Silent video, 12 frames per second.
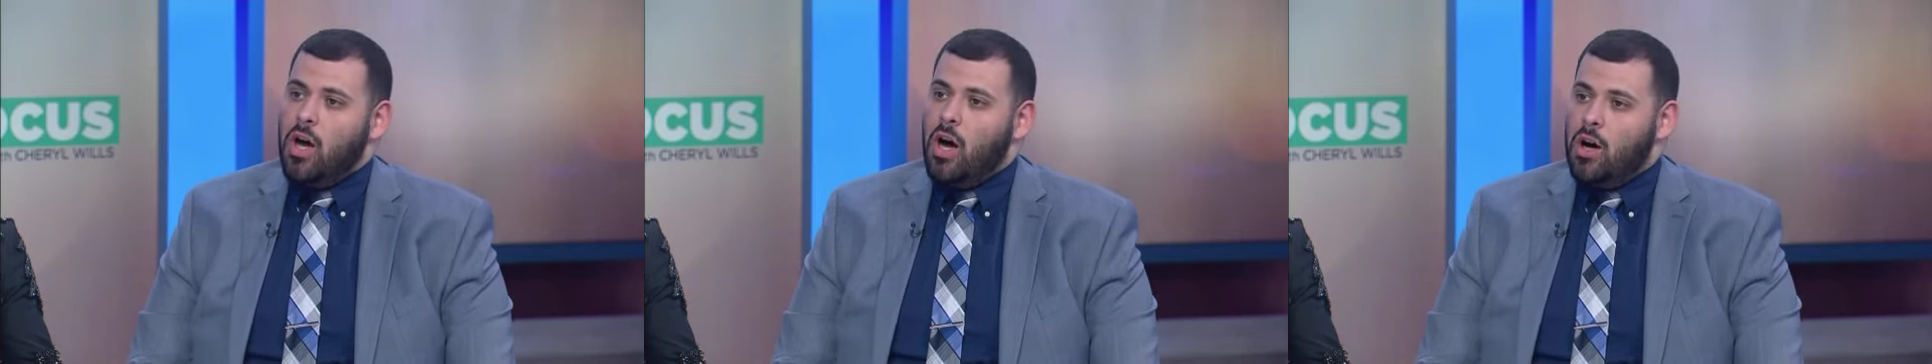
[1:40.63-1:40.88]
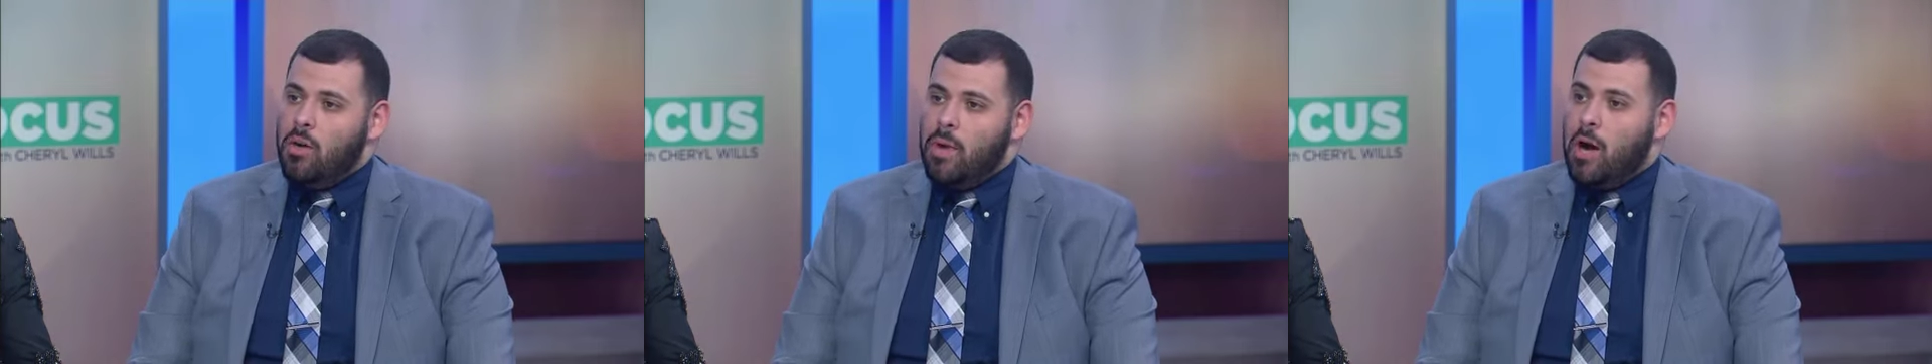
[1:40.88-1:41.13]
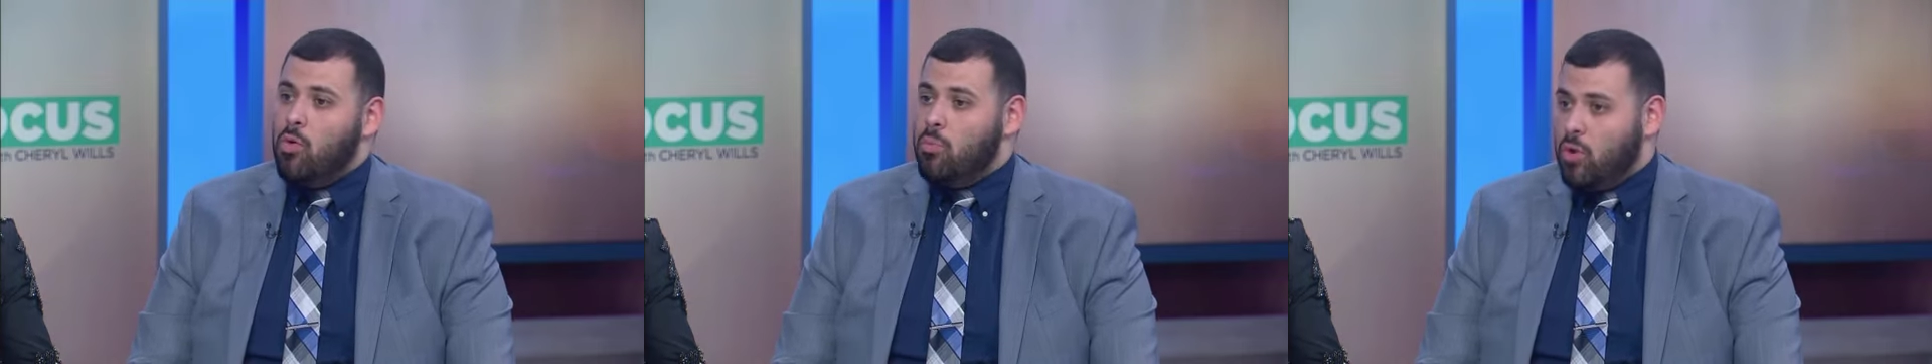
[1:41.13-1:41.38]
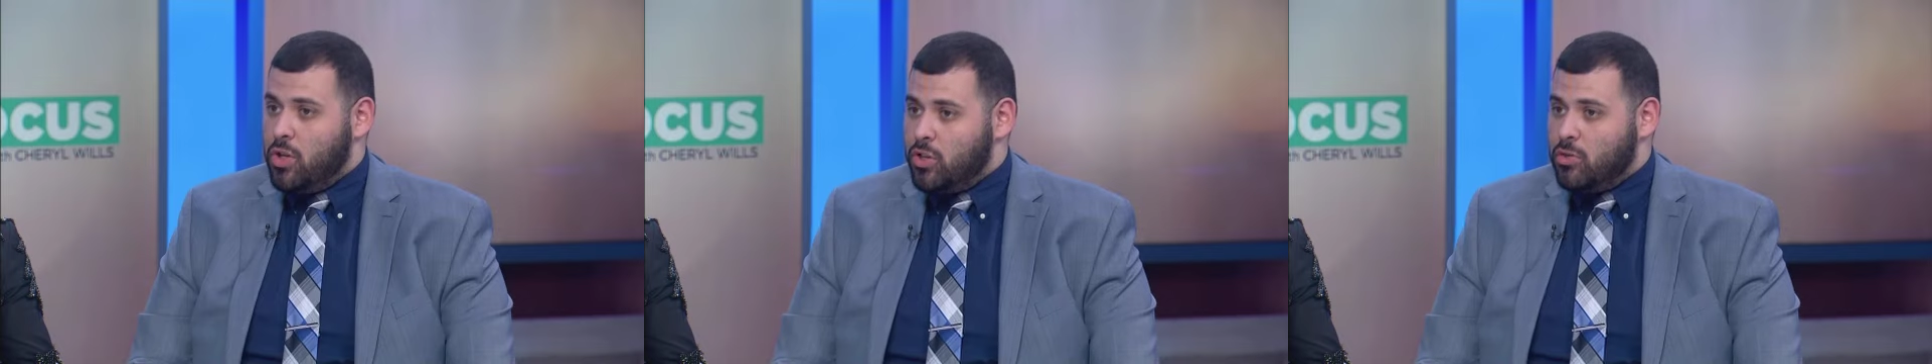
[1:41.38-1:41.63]
our
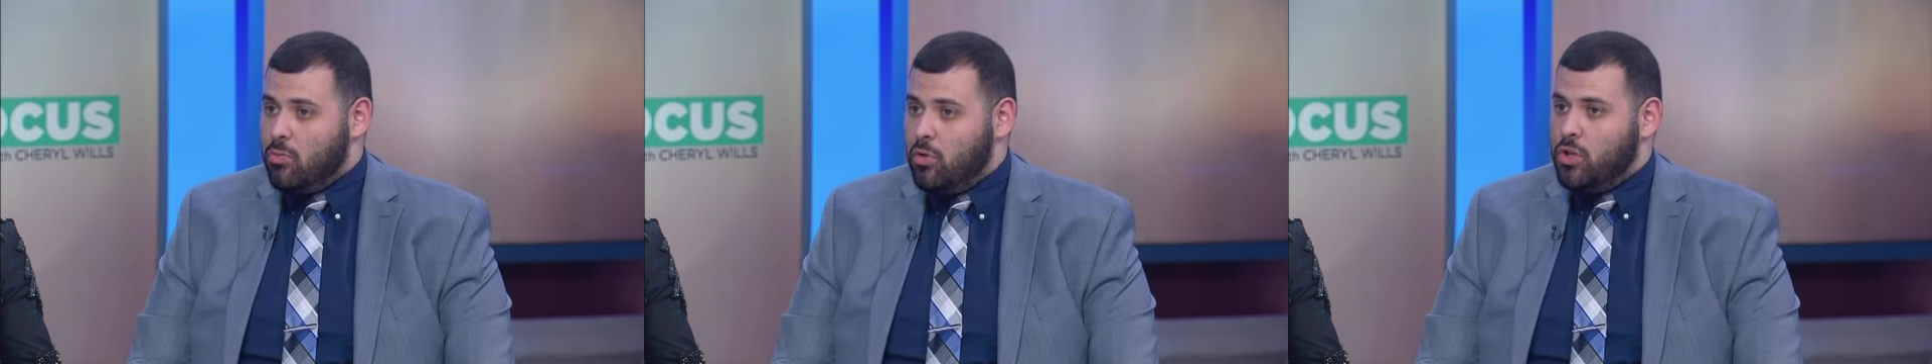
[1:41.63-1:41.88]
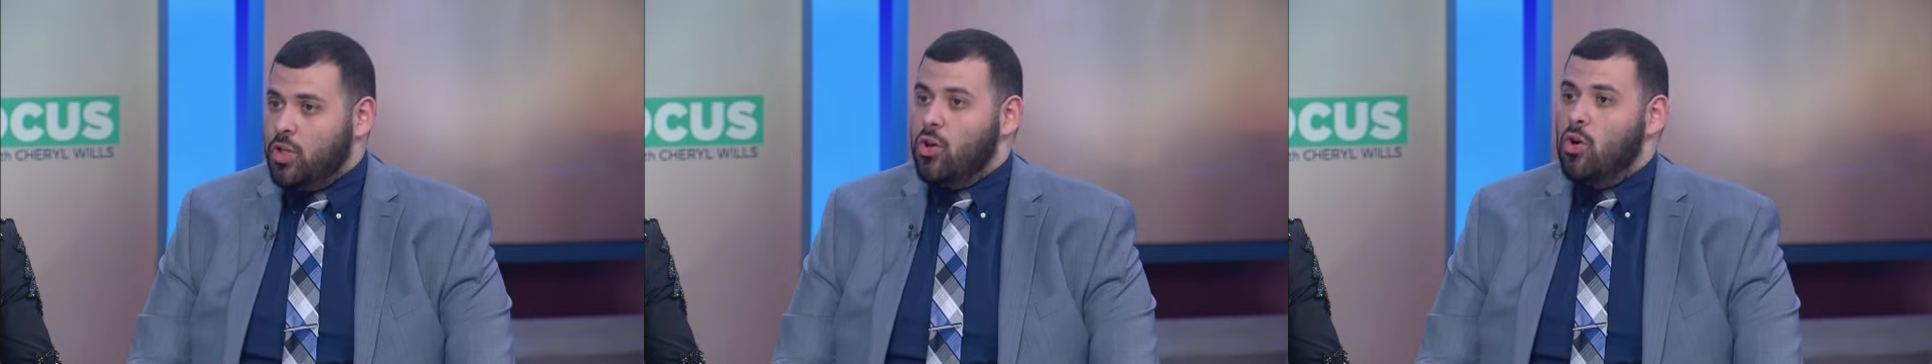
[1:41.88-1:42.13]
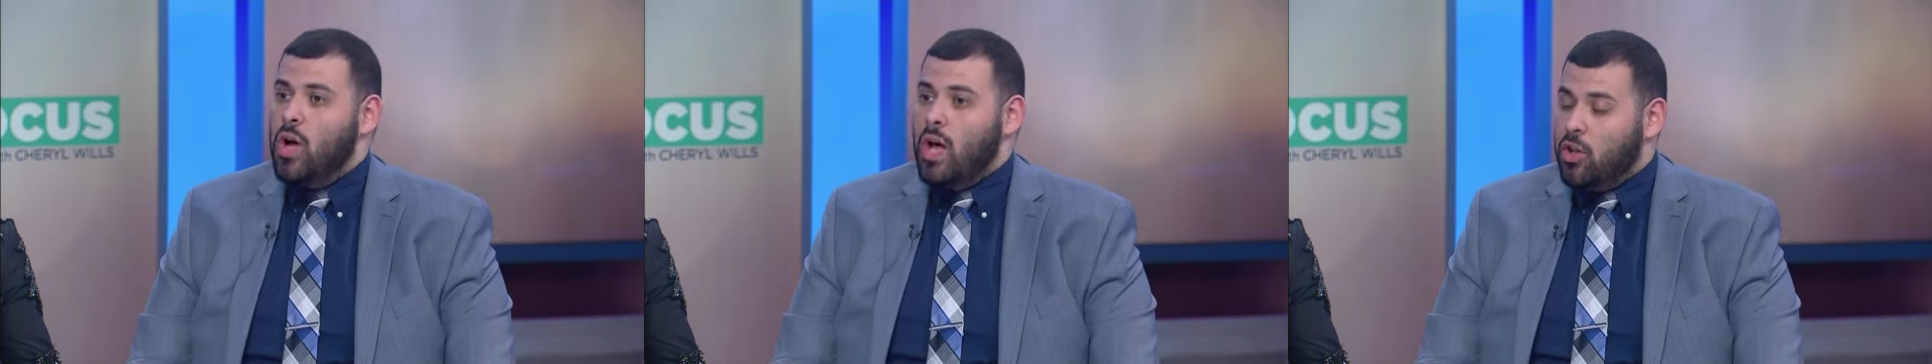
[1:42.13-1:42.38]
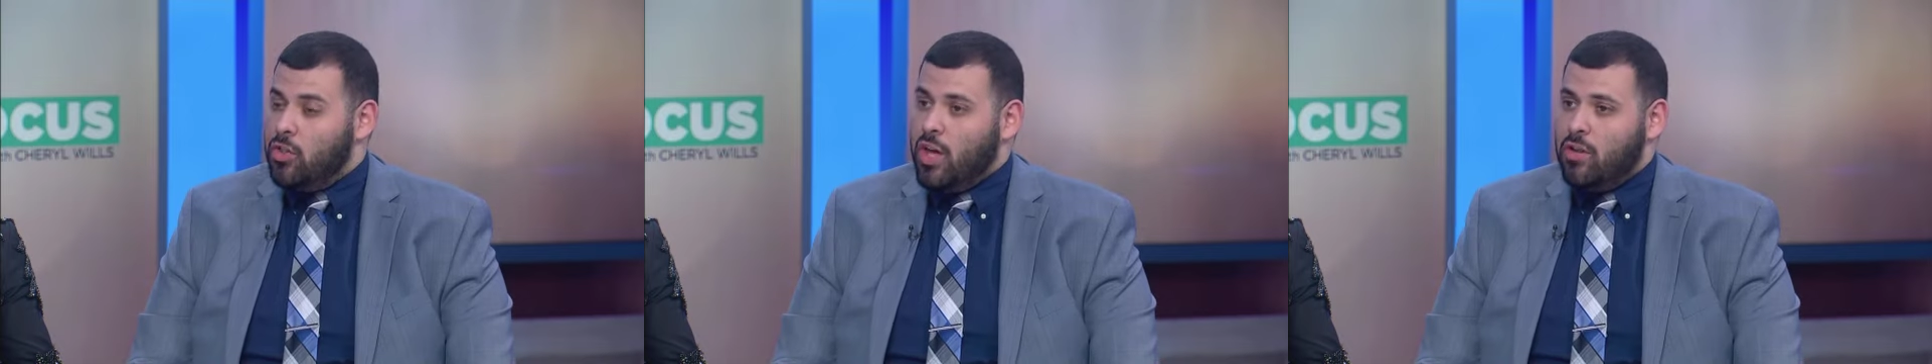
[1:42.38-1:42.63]
principal, you know,
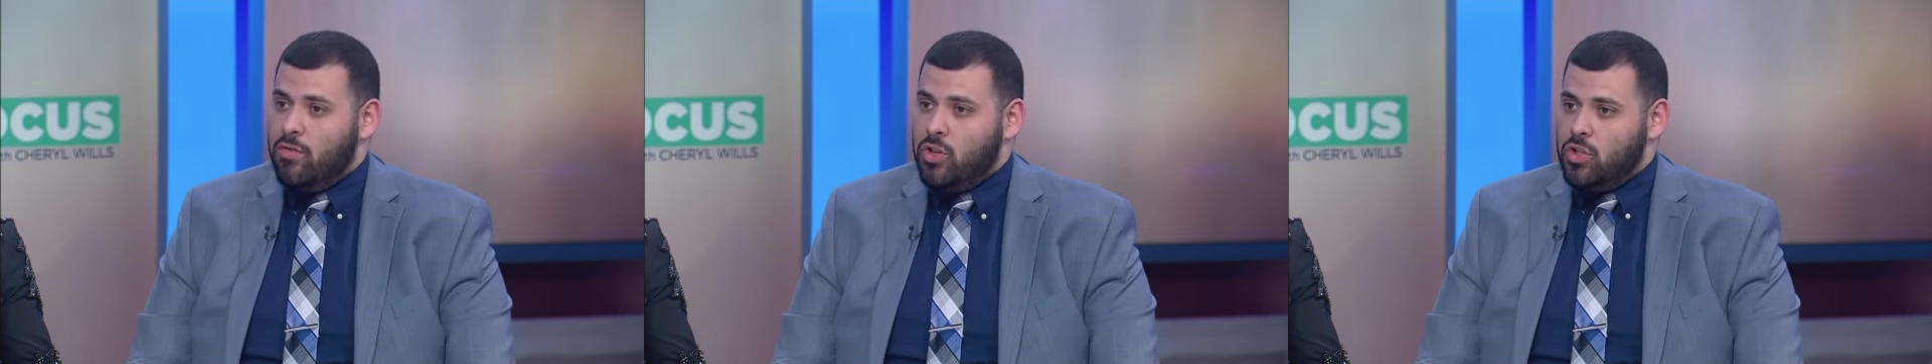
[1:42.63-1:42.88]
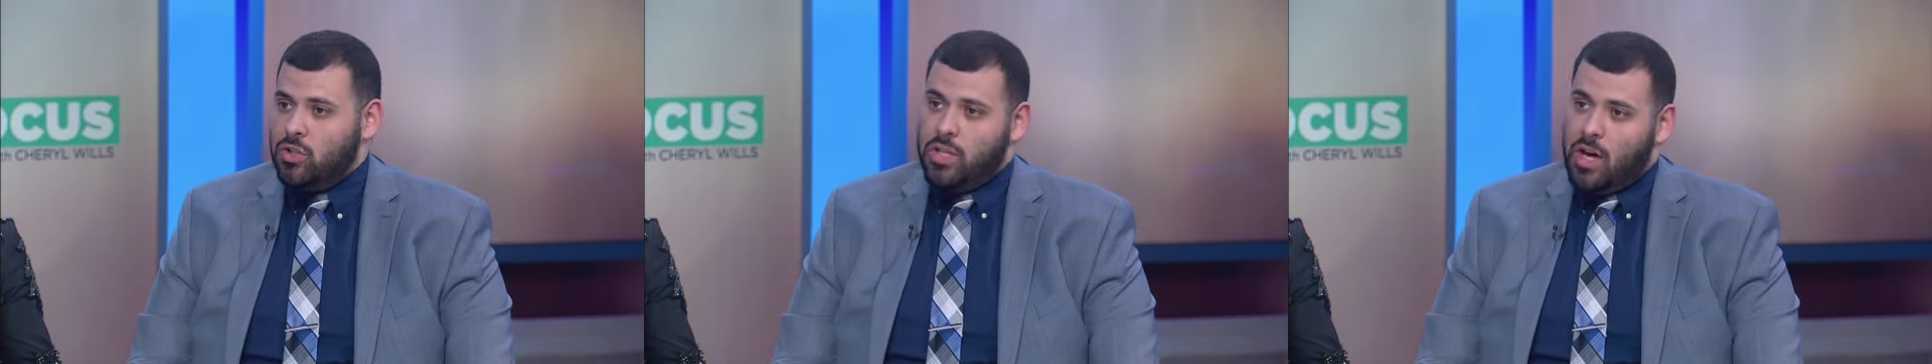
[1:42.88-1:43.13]
held that vision.